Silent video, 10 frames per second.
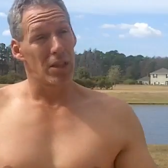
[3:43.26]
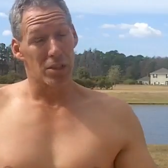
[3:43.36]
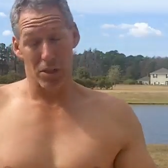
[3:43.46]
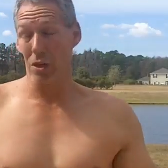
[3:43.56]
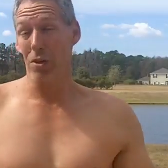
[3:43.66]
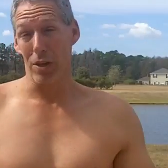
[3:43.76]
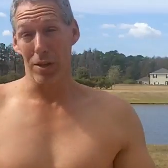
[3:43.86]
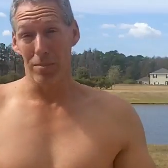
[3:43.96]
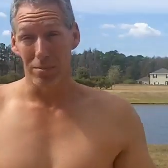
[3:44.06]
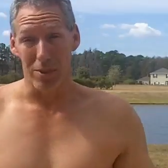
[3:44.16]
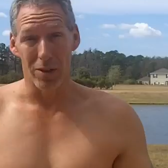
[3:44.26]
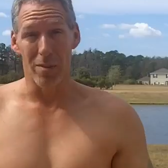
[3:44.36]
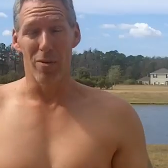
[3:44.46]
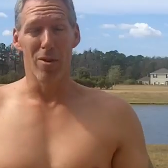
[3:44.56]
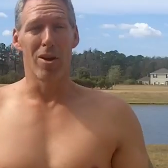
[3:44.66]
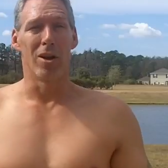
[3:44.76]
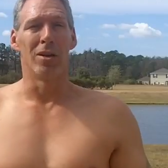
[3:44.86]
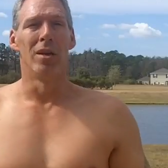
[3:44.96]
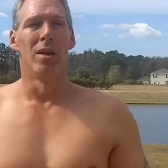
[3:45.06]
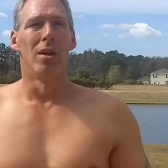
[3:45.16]
That's a good thing, don't get me
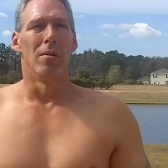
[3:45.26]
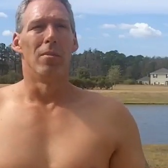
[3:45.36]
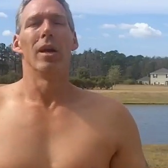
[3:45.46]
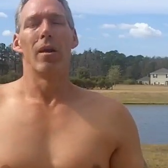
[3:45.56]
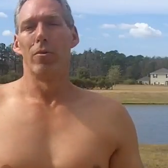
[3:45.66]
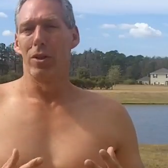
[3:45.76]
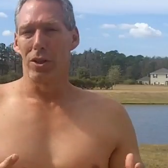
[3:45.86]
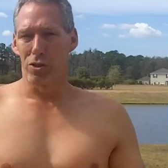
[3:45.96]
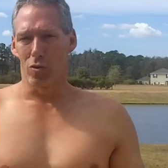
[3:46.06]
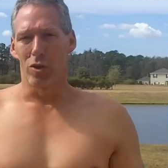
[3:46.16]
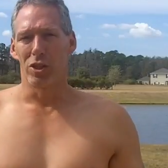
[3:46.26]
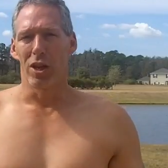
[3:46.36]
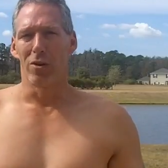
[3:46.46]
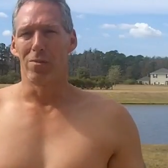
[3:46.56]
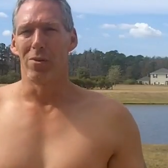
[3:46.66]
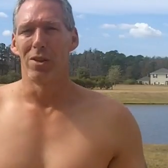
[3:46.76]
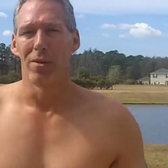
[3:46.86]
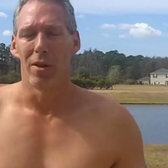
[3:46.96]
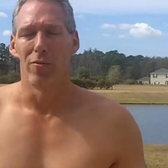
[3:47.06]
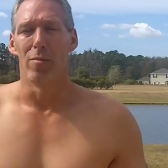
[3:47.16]
wrong, but I really enjoy sharing
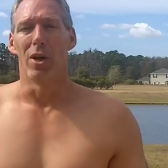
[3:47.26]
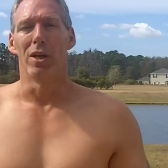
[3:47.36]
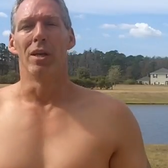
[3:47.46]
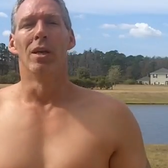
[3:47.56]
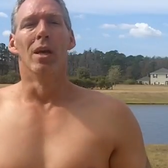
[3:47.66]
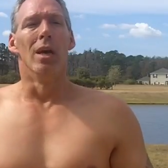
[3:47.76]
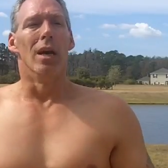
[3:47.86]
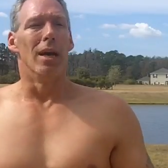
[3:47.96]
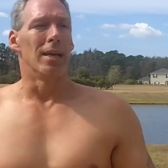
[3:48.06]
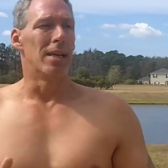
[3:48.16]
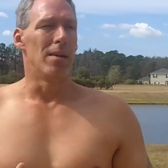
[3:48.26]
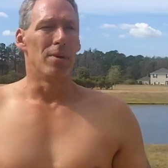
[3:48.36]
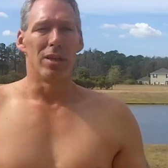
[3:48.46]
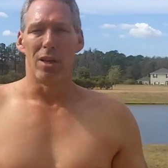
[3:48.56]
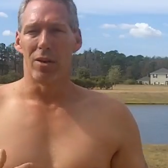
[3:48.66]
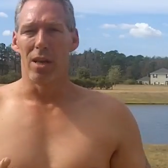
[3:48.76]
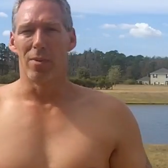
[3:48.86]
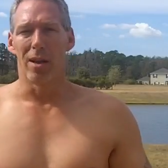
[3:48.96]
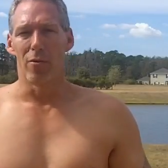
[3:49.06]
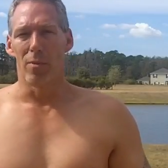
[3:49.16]
with everybody, keeping
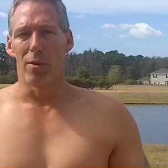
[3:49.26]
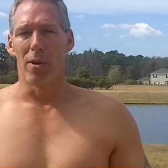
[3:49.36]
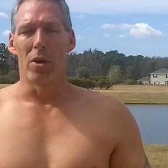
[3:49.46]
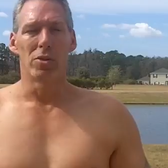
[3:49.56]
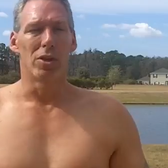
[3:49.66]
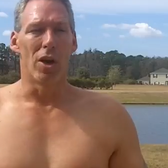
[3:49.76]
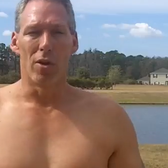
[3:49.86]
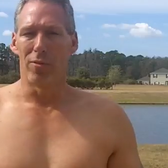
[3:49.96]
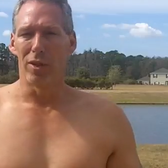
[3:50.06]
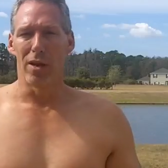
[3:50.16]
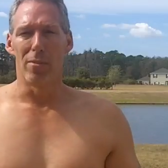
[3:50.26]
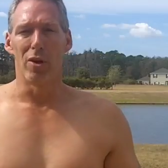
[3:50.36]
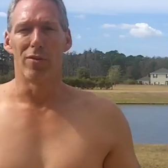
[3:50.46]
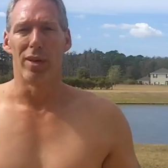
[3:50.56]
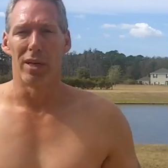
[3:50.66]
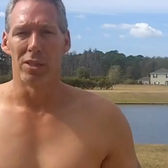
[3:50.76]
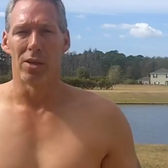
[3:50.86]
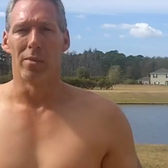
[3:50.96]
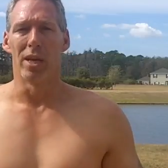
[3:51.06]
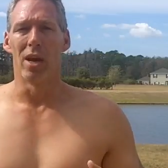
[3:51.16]
everybody posted. Hopefully I'm motivating
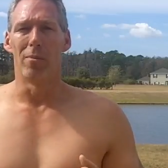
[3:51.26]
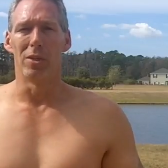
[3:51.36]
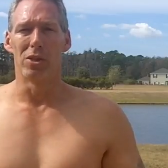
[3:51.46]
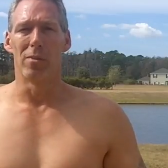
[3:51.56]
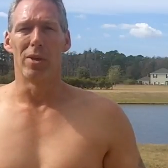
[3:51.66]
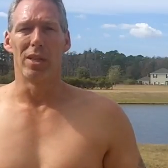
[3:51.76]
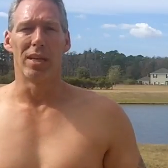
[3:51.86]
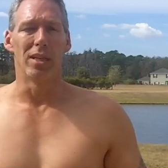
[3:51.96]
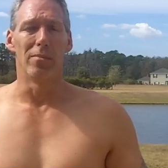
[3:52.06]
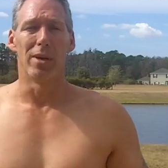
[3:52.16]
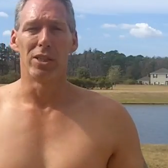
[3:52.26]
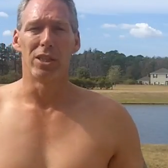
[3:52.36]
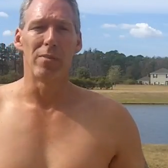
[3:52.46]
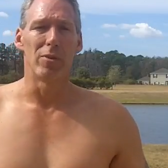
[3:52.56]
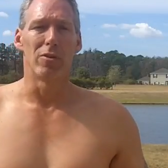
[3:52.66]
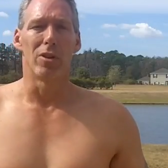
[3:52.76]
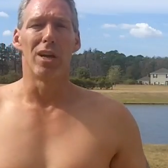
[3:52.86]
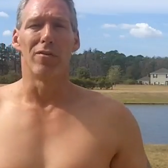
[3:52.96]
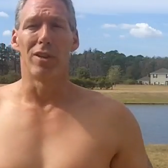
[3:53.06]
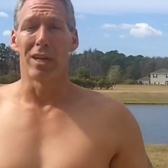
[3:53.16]
somebody, helping somebody to get in the best shape of their
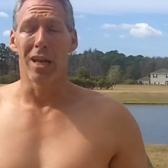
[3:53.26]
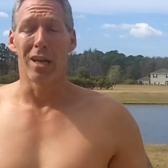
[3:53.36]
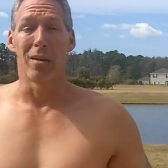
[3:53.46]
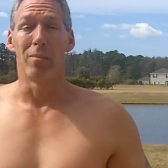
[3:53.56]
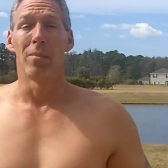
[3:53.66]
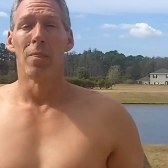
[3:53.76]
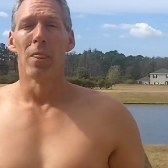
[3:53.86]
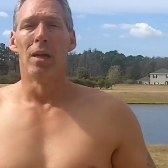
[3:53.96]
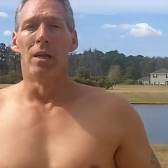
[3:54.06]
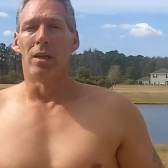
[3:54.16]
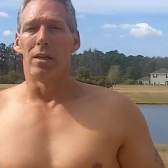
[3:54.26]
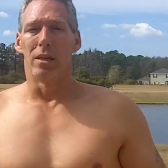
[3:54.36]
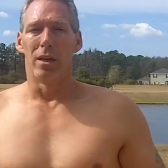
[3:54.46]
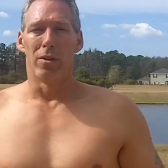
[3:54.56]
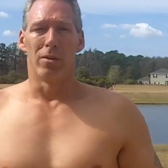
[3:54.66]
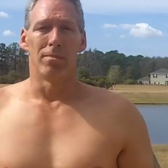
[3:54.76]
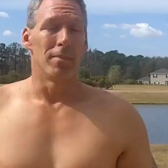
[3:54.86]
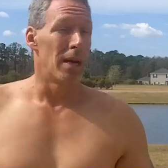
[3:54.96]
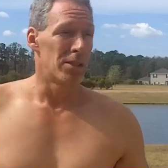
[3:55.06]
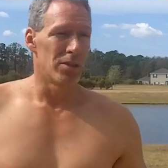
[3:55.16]
life like I am,
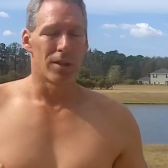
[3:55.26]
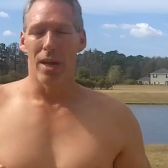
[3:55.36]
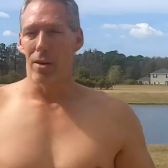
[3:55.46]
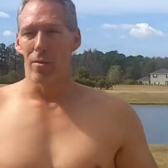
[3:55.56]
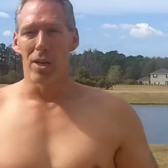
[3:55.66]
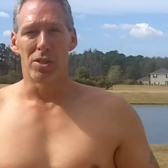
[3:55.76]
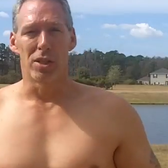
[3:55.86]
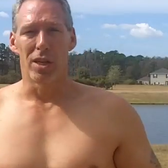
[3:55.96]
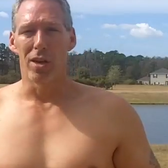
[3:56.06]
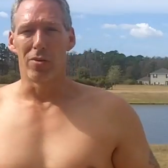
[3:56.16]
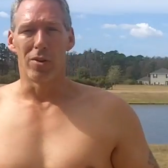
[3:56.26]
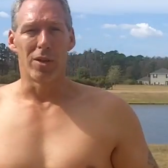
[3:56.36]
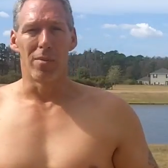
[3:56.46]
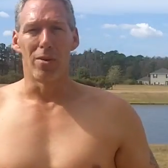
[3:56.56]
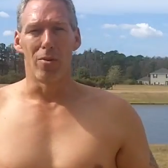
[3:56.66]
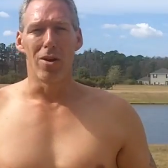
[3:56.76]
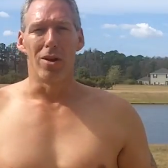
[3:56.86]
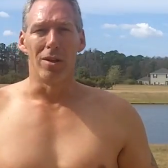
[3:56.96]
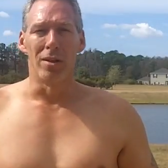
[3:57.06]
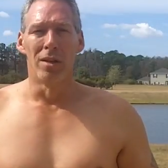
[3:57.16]
and I still got a ways to go, don't get me
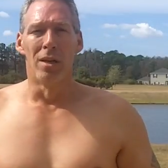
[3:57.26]
wrong,